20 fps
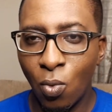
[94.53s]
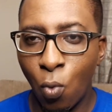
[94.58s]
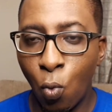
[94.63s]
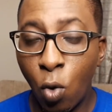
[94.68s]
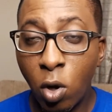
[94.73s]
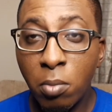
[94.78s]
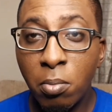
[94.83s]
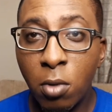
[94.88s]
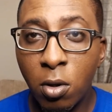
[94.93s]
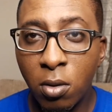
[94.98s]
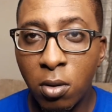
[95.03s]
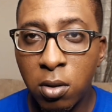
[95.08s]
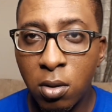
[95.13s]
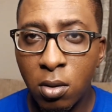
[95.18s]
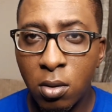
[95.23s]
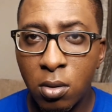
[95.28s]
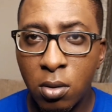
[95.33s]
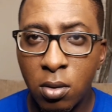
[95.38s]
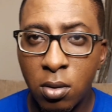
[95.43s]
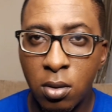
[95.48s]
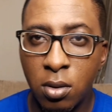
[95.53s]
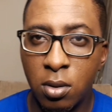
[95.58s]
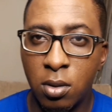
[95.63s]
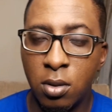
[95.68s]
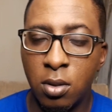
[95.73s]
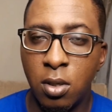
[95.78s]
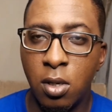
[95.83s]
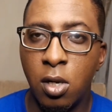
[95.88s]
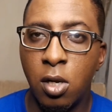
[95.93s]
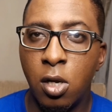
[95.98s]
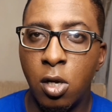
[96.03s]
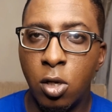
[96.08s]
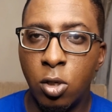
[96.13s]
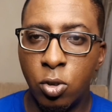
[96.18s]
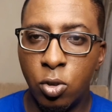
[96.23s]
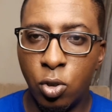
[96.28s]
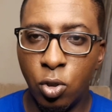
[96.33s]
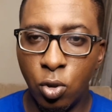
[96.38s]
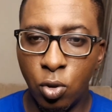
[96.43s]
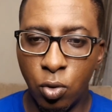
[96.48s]
1 month
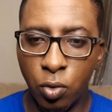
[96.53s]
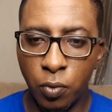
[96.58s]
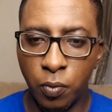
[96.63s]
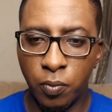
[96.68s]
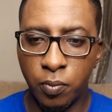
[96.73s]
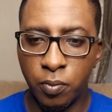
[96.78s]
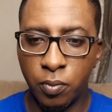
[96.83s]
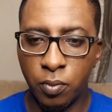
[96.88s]
to